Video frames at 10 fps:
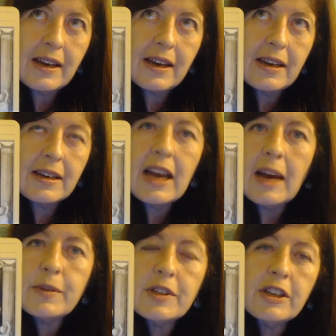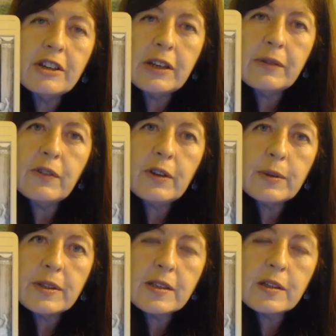Neptune influence
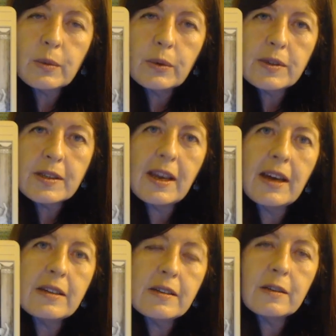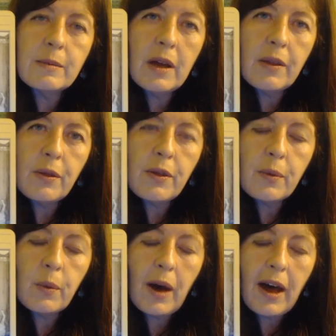towards the end of the month,
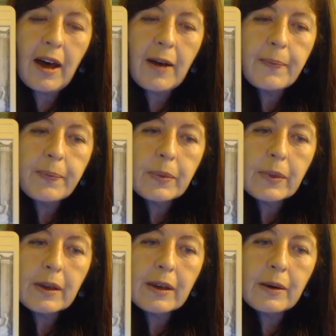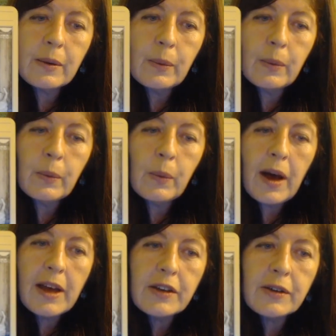where you
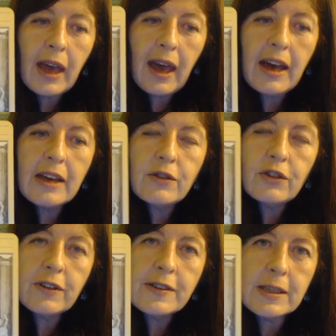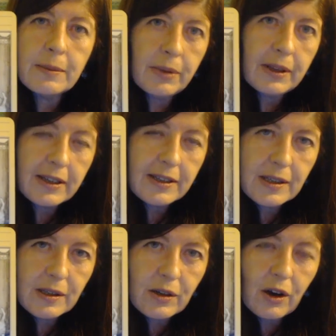can just simply
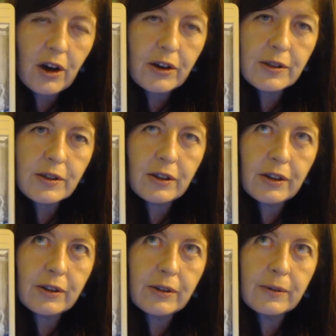start to